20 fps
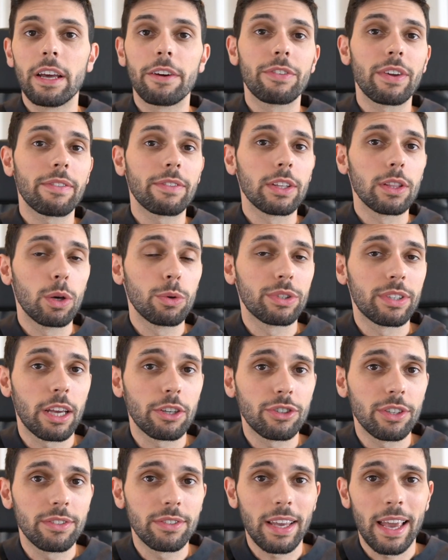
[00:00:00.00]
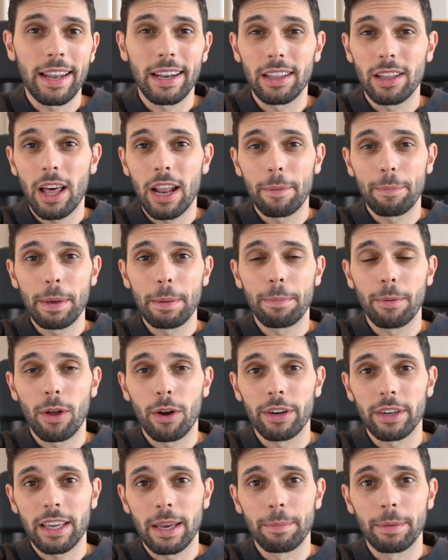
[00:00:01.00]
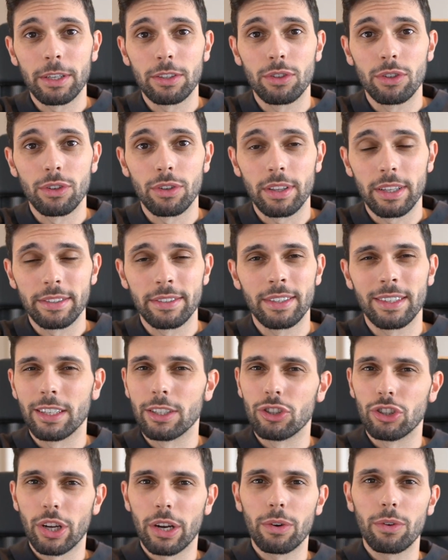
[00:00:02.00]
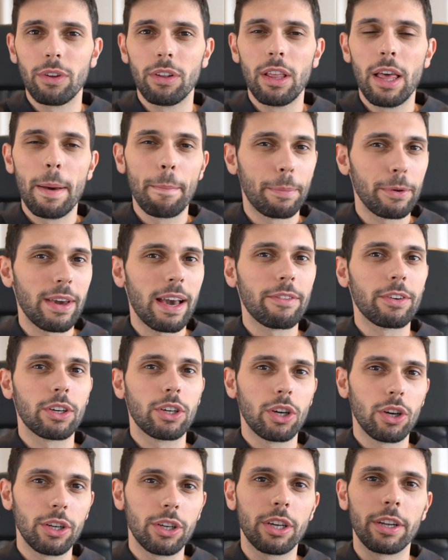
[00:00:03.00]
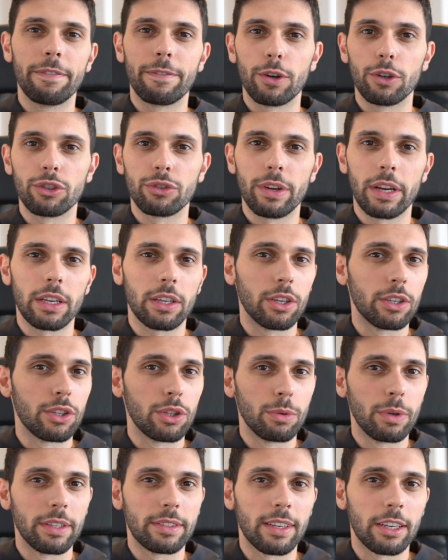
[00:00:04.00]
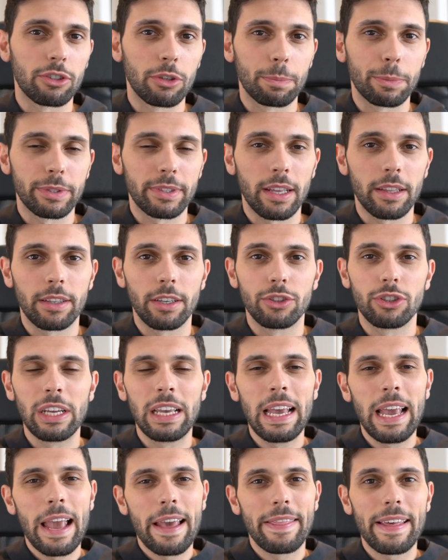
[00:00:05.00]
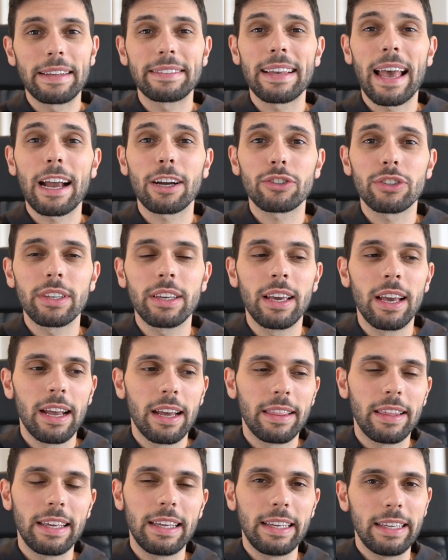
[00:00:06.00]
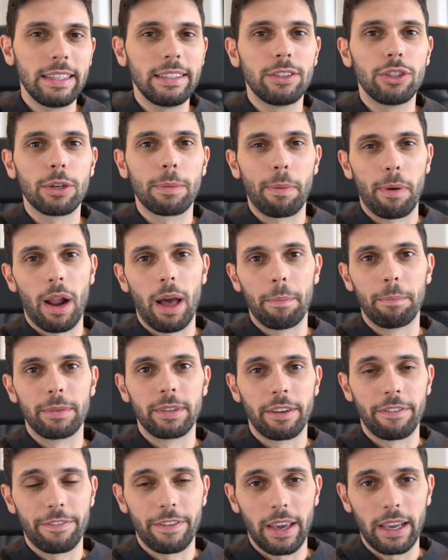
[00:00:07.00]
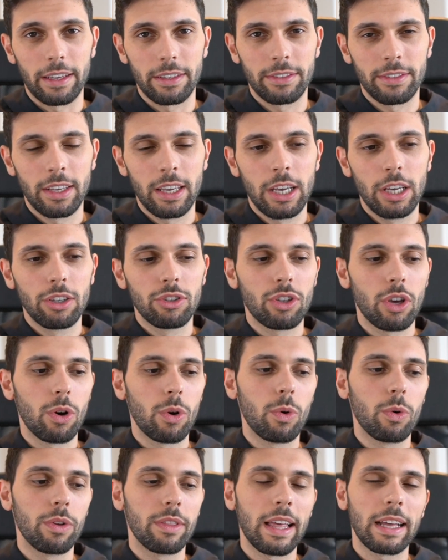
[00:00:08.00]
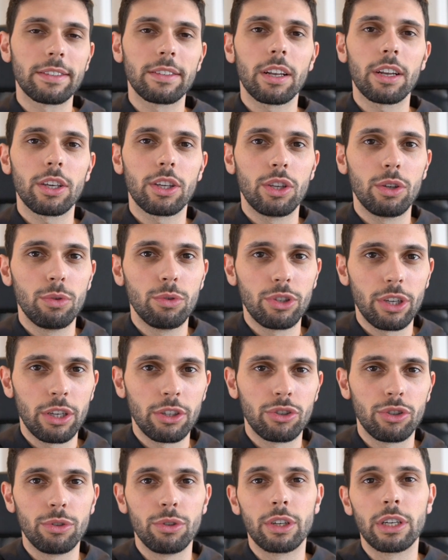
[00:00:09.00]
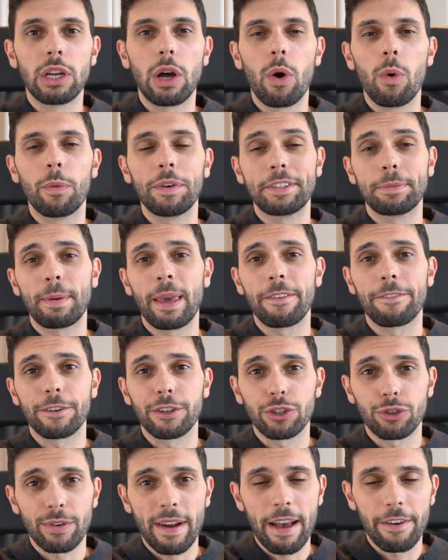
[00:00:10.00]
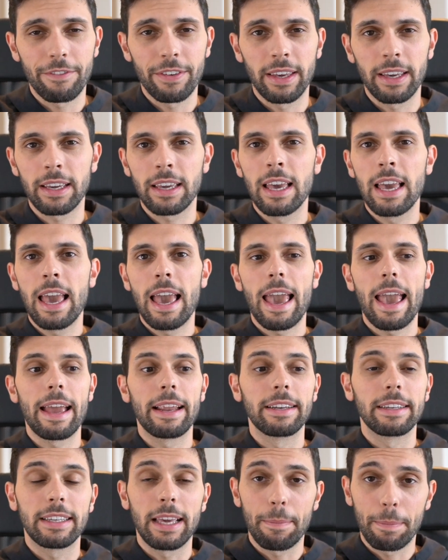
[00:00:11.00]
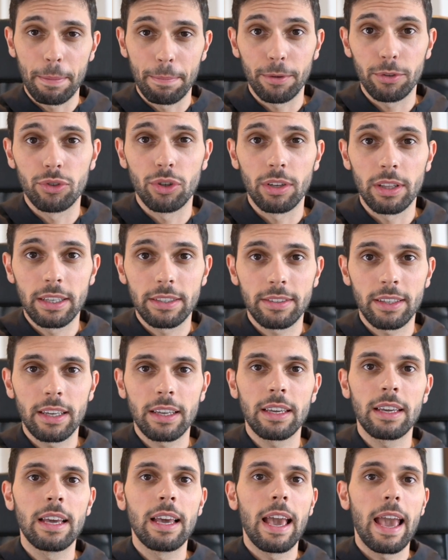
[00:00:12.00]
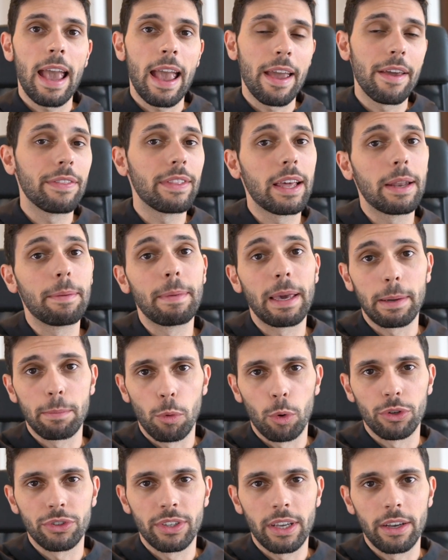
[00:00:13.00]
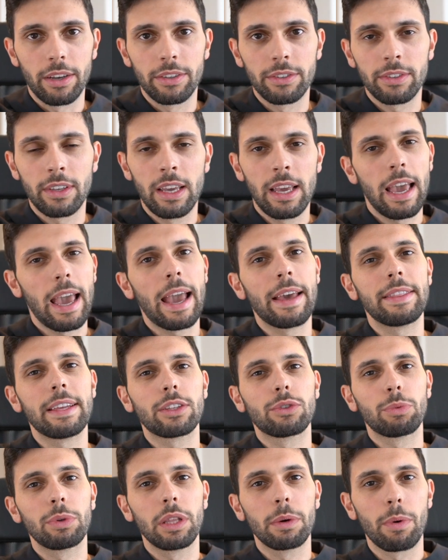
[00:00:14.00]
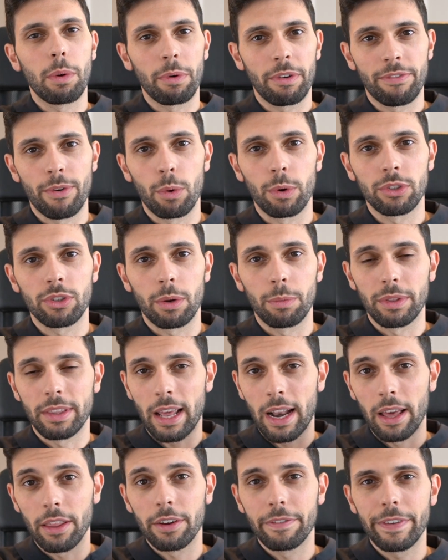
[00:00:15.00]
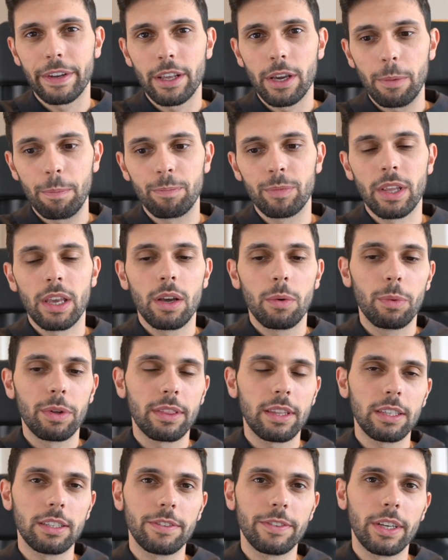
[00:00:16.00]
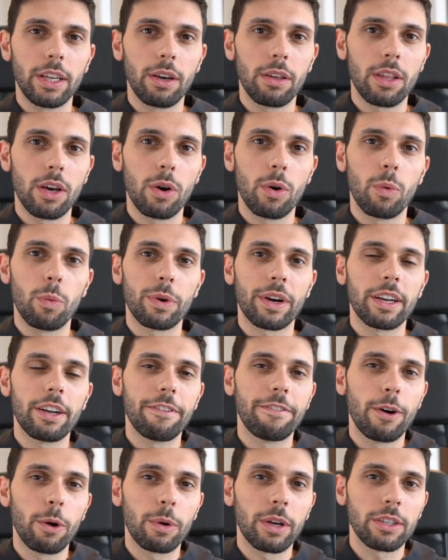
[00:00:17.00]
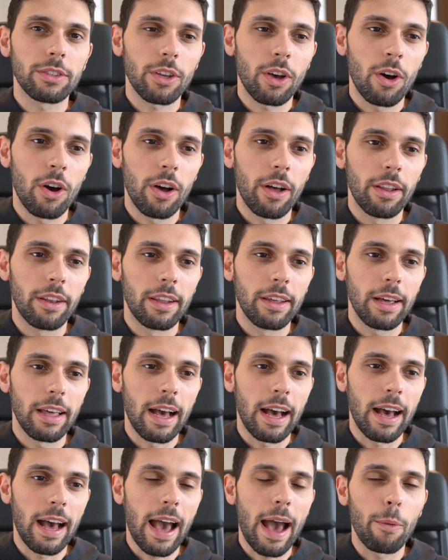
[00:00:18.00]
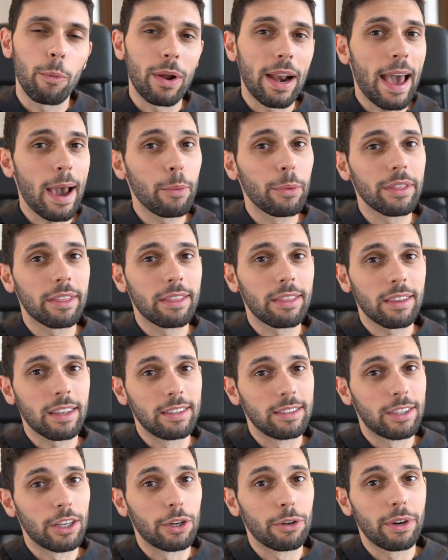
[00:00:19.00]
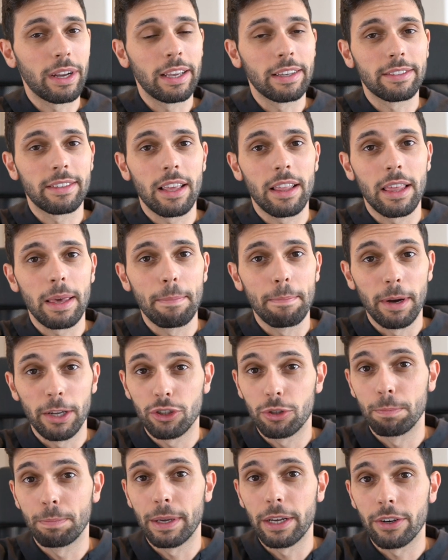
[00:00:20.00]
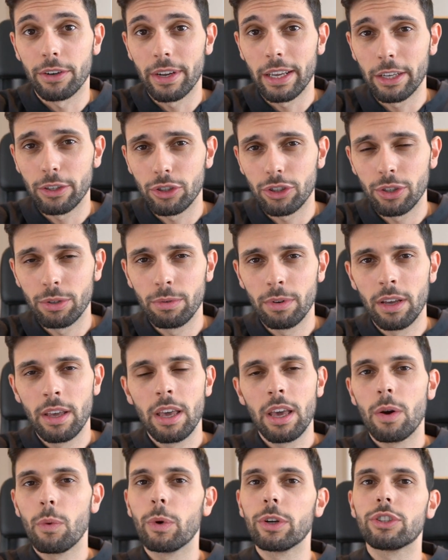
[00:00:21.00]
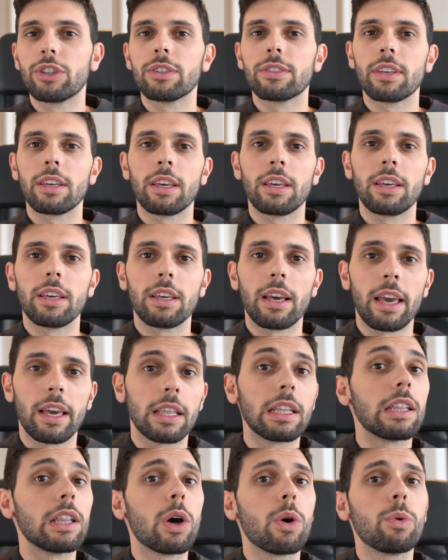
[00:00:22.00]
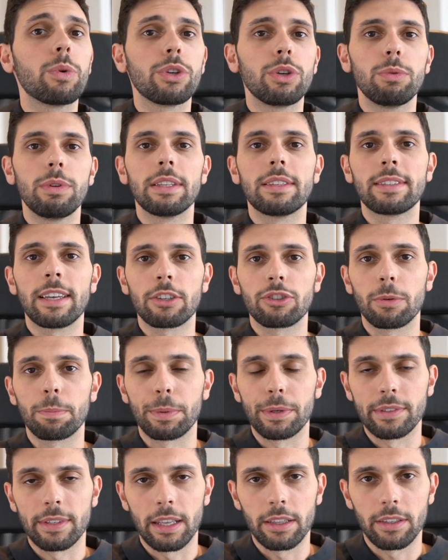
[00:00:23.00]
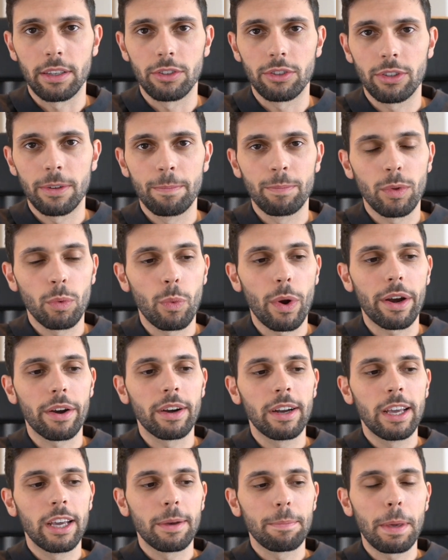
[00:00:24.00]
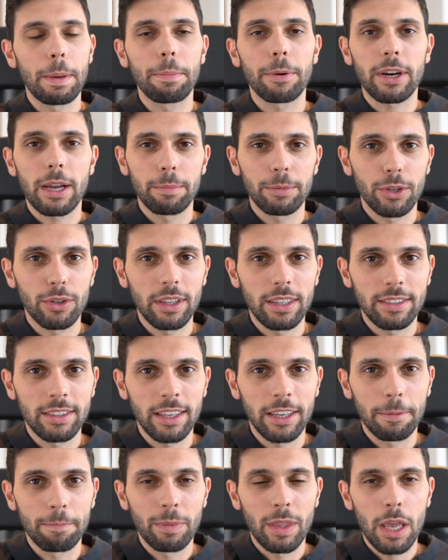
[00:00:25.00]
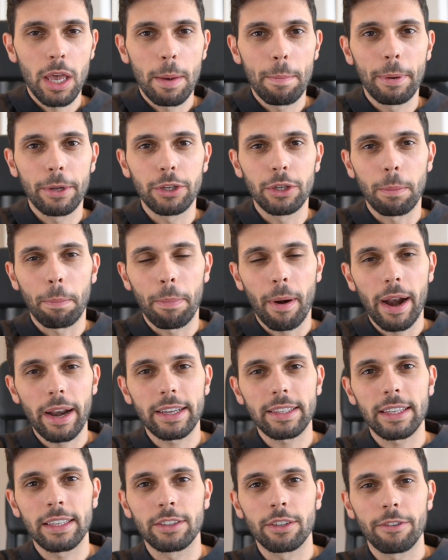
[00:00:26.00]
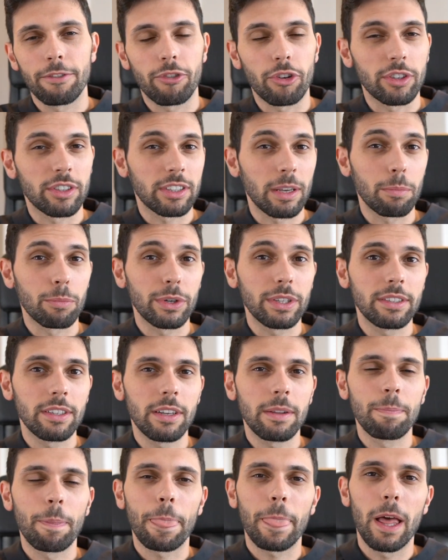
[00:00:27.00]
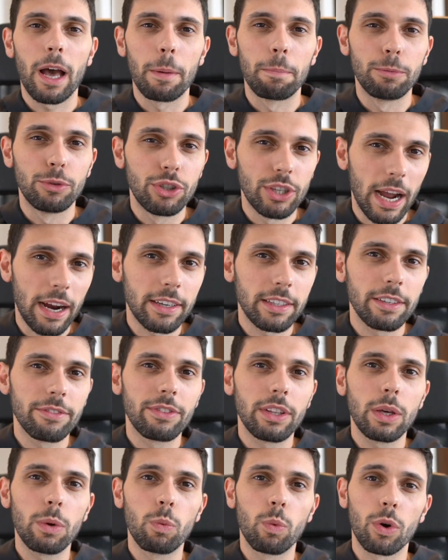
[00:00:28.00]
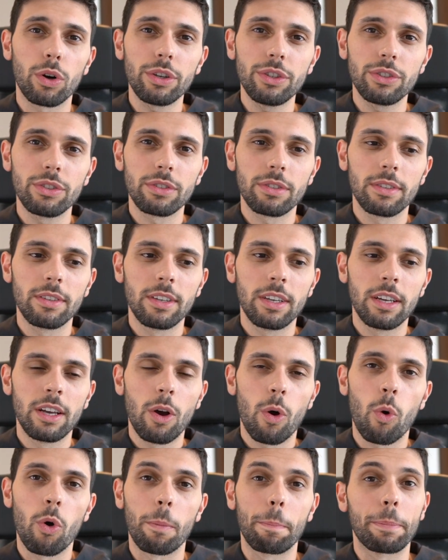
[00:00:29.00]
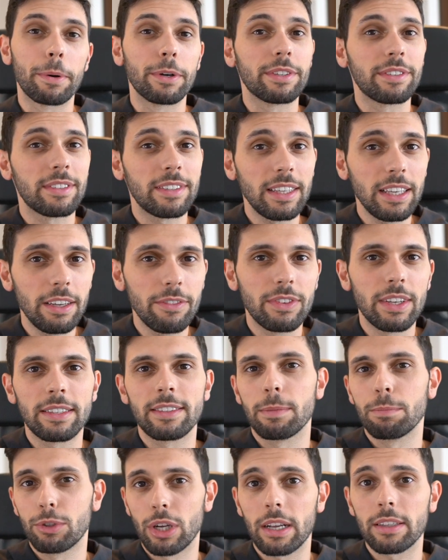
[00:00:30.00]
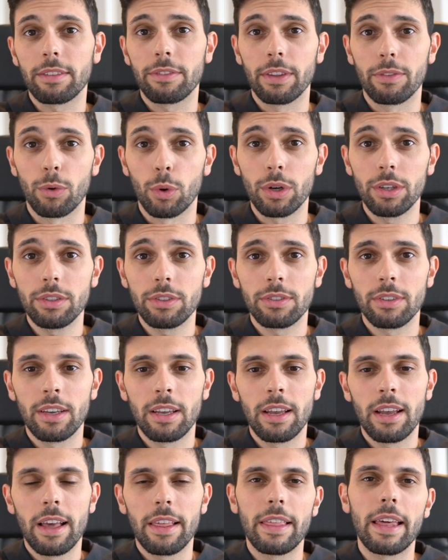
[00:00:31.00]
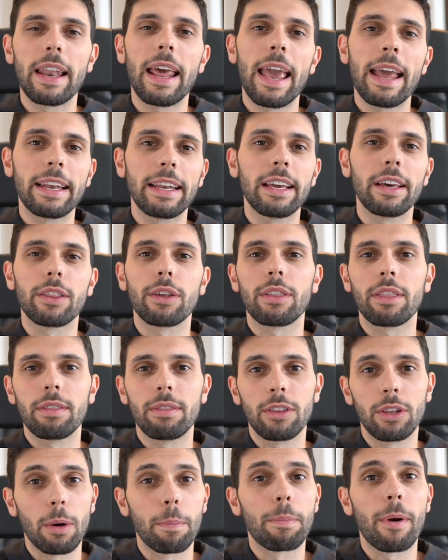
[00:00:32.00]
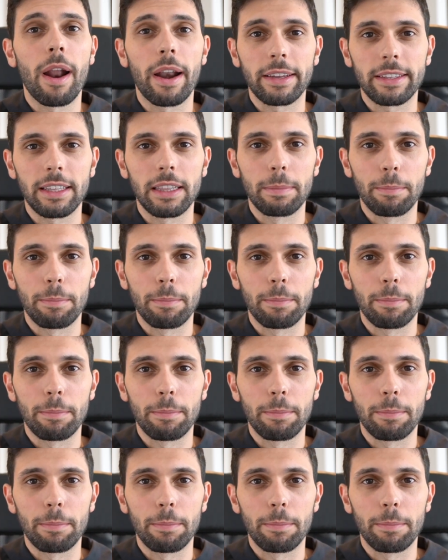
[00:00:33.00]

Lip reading: if you're having low sessions and a lot of people aren't coming to your listing in general, but you have a good conversion rate, good unit session percentage, that's actually the easier problem to fix. So that's not a huge issue. You can always pay for traffic and get people to your listing and then make more sales. And that's really what we focus on with that other video. With this video though, we're gonna focus on what I would consider is the much bigger issue, which is a low unit session percentage, where people are coming to your listing, but your product is for some reason objectively worse or perceived as objectively worse than any other product in the